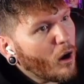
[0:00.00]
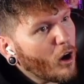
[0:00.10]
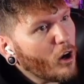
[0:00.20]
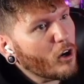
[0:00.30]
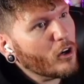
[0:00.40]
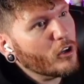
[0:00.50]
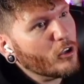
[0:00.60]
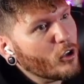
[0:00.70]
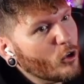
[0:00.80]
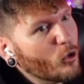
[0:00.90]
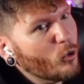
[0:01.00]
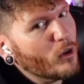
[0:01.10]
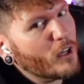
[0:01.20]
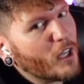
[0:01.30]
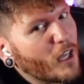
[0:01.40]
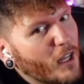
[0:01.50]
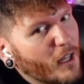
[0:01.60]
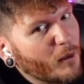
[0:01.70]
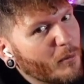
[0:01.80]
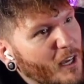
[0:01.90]
Are you
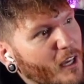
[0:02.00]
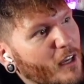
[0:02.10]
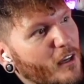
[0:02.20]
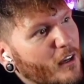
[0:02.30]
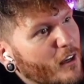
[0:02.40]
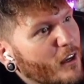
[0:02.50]
kidding me?